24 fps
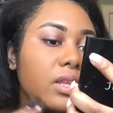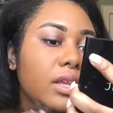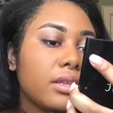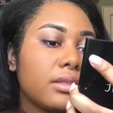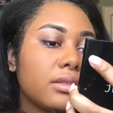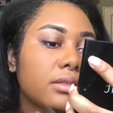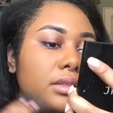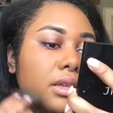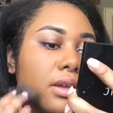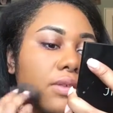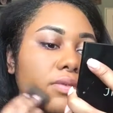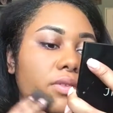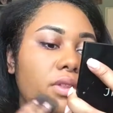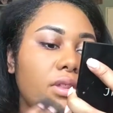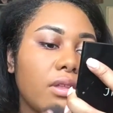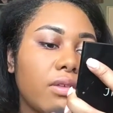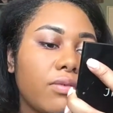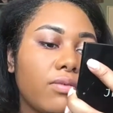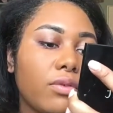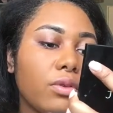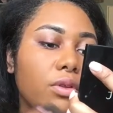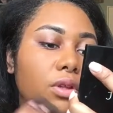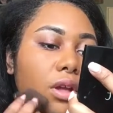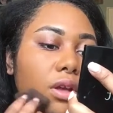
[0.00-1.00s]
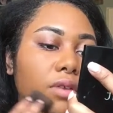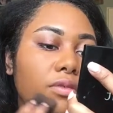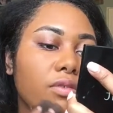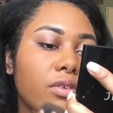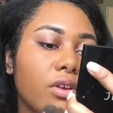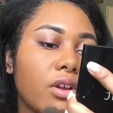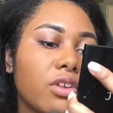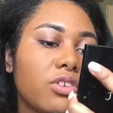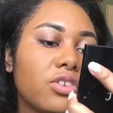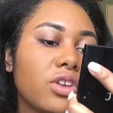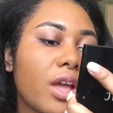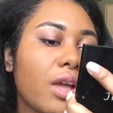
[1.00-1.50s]
it's definitely full
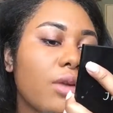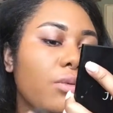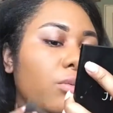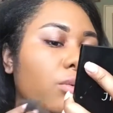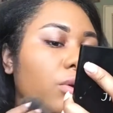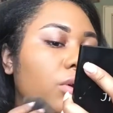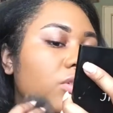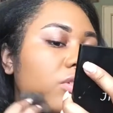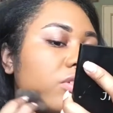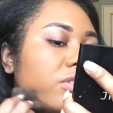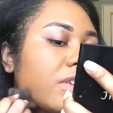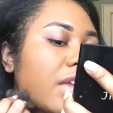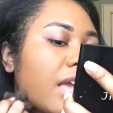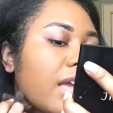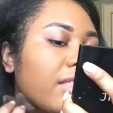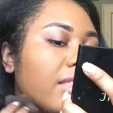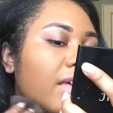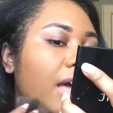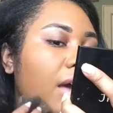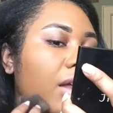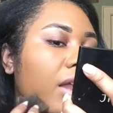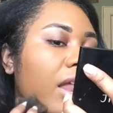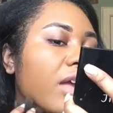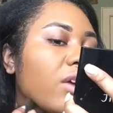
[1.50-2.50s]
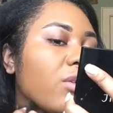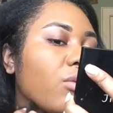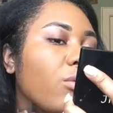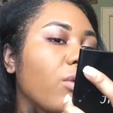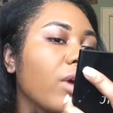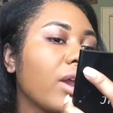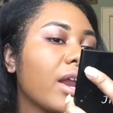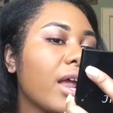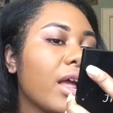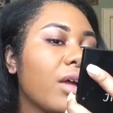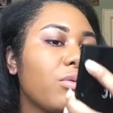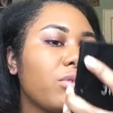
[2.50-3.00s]
coverage. I will say that like
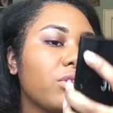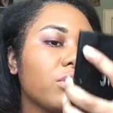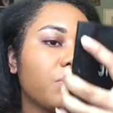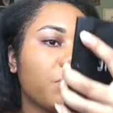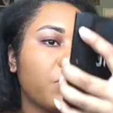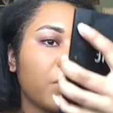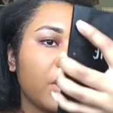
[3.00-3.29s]
when I was